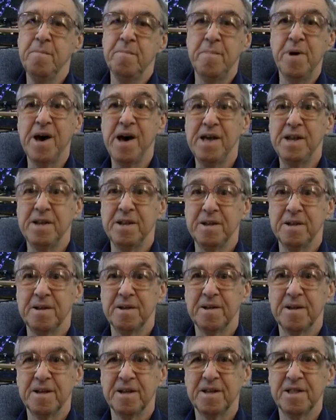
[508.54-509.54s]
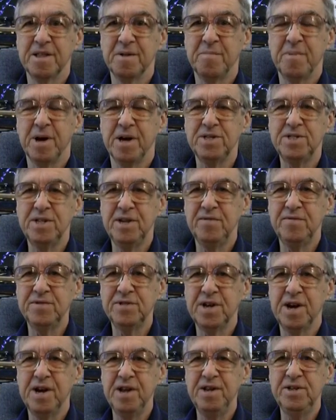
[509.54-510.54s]
But the positive
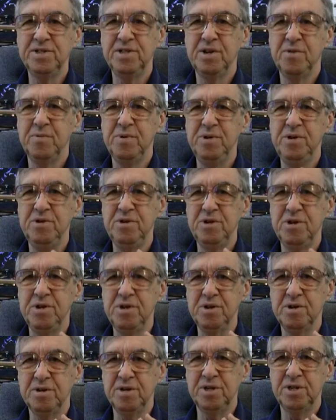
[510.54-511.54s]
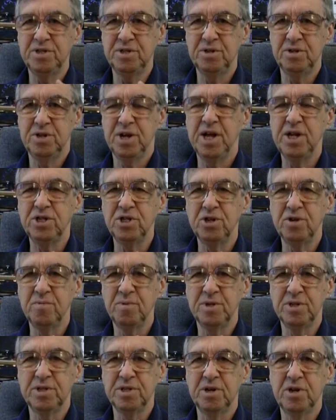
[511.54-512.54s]
side is that when you do your dissertation
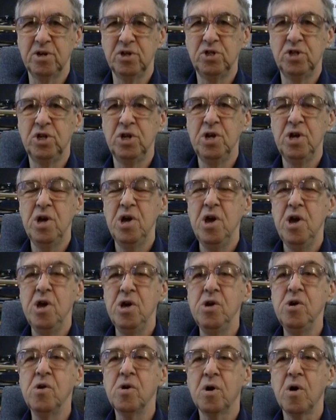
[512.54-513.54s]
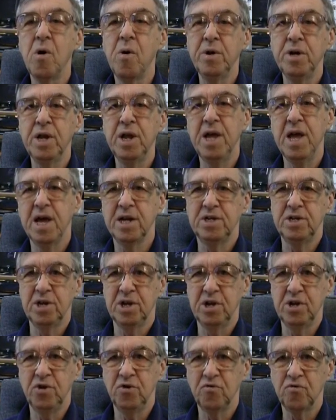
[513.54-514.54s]
research, you're going to get to
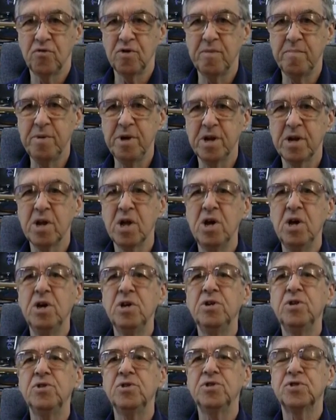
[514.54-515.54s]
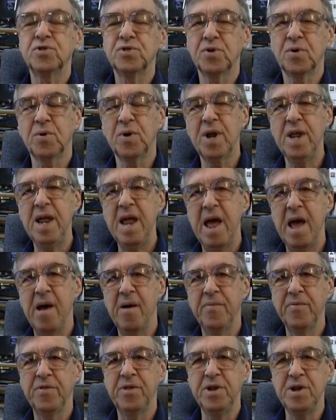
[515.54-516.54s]
contribute to sorting
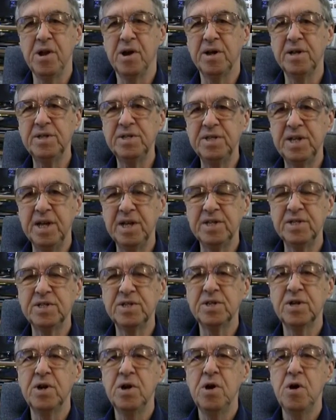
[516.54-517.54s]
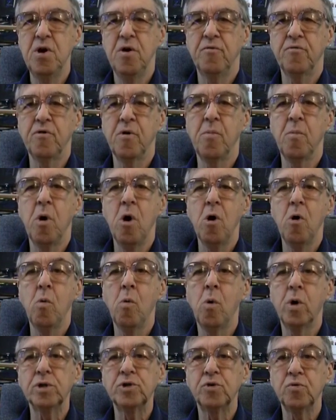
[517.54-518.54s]
out the nonsense from
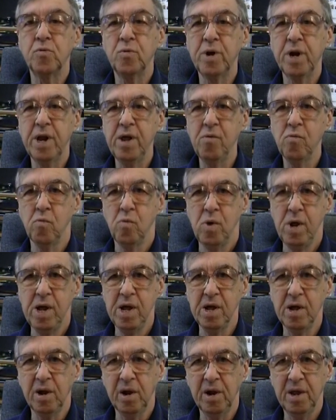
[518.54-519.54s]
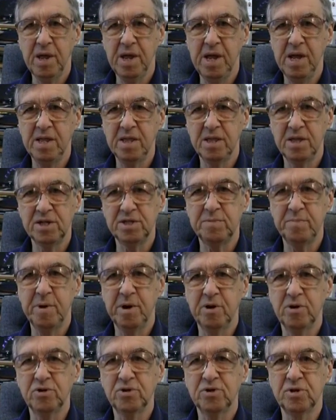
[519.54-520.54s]
what's really real in the
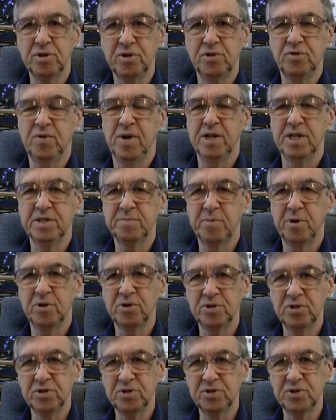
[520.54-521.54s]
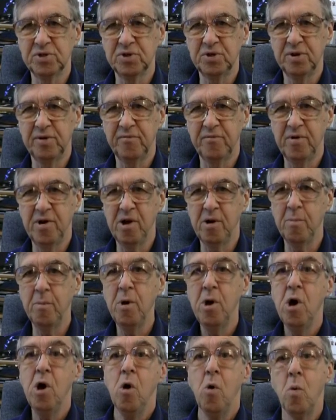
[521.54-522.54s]
spiritual and transpersonal sort of realm,
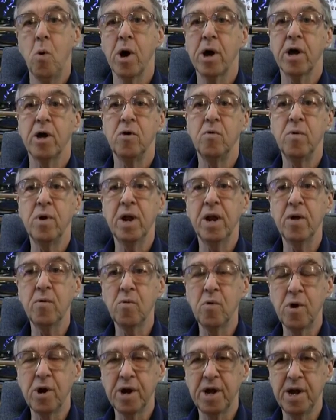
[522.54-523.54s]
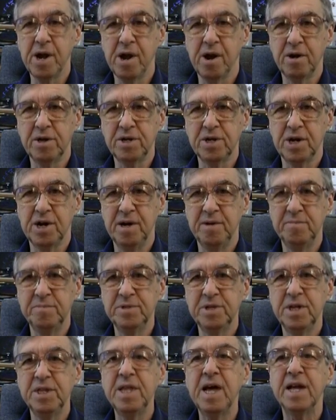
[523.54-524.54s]
what can really work in our
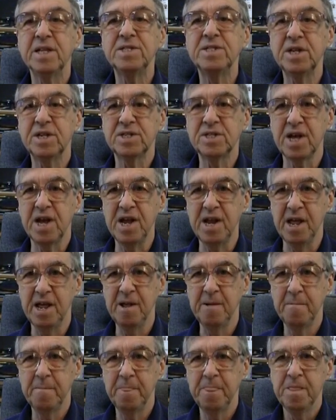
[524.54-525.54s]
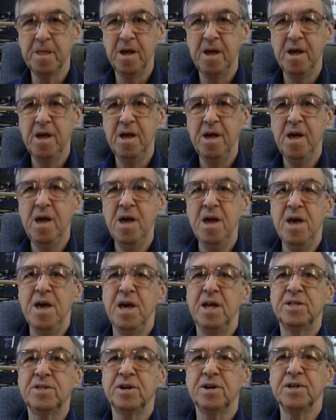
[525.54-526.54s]
times. And that's exciting.
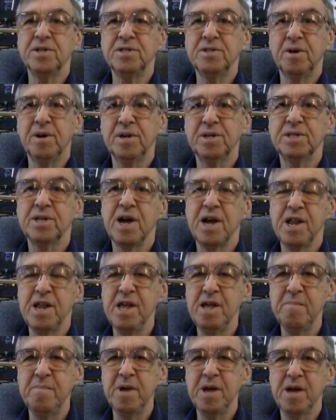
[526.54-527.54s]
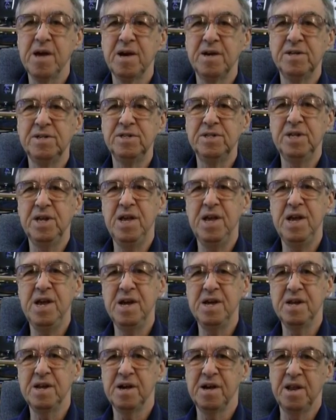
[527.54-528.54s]
It's also exciting because
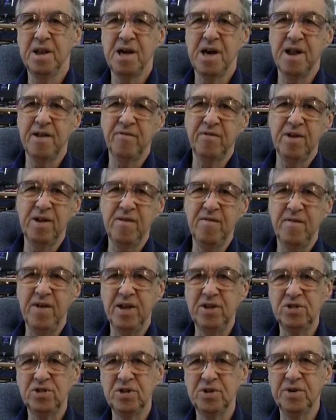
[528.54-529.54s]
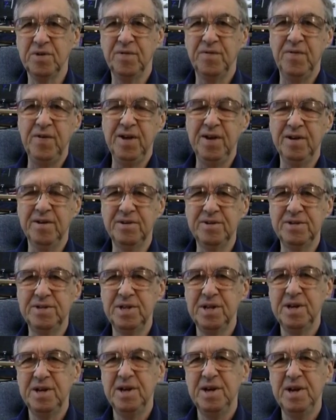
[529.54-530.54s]
in a lot of conventional
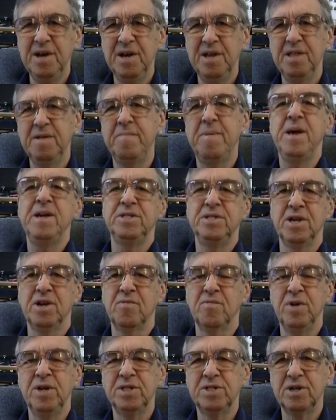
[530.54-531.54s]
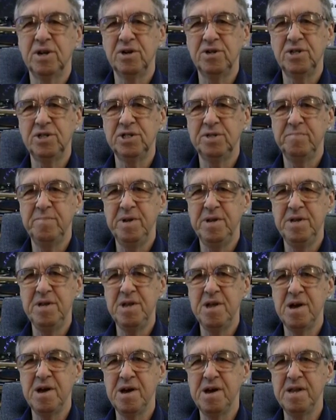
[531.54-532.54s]
fields, the basic research has been
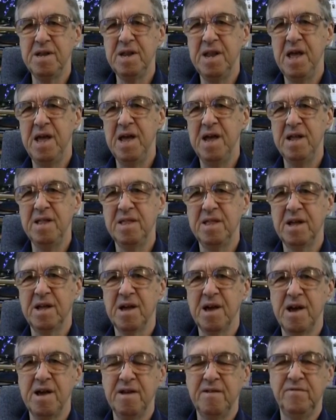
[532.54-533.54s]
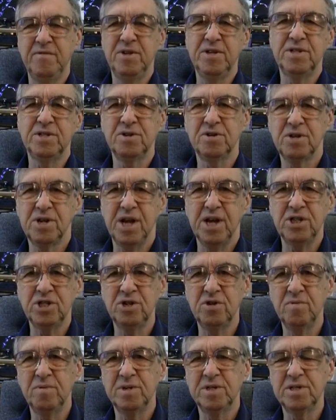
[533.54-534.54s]
done, and the kind of
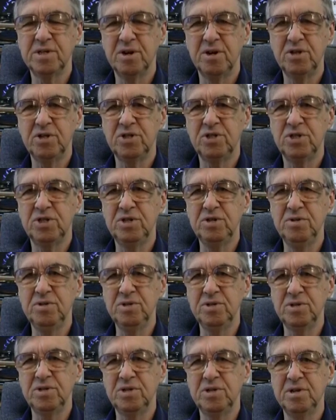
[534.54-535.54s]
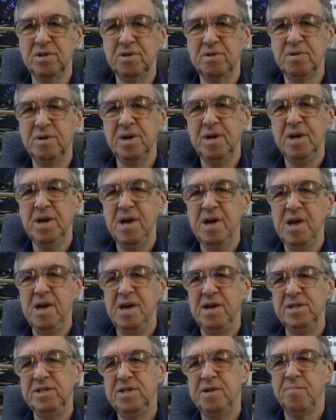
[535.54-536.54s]
dissertation research students do
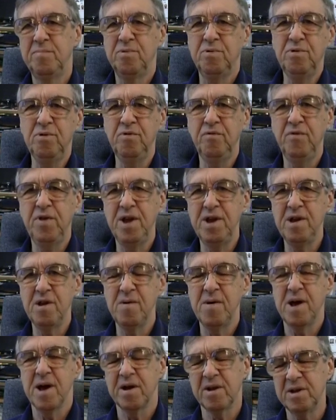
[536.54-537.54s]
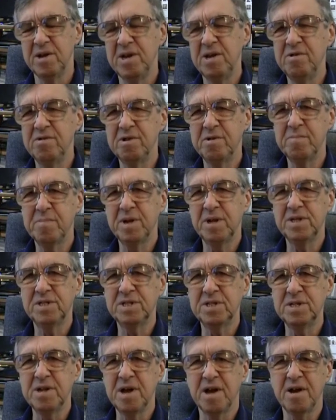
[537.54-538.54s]
is to prove they know how to do it, but
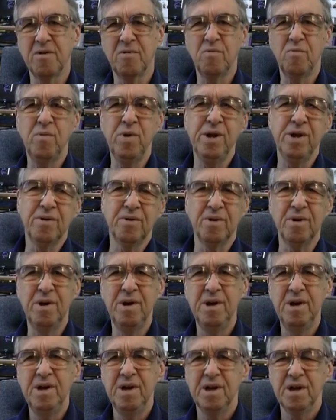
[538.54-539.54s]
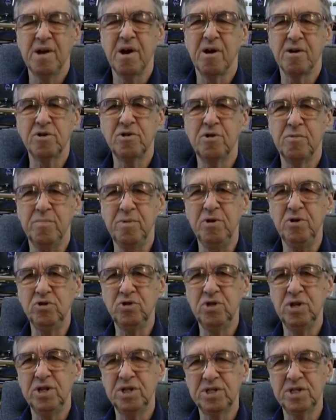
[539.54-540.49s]
it's not a real contribution.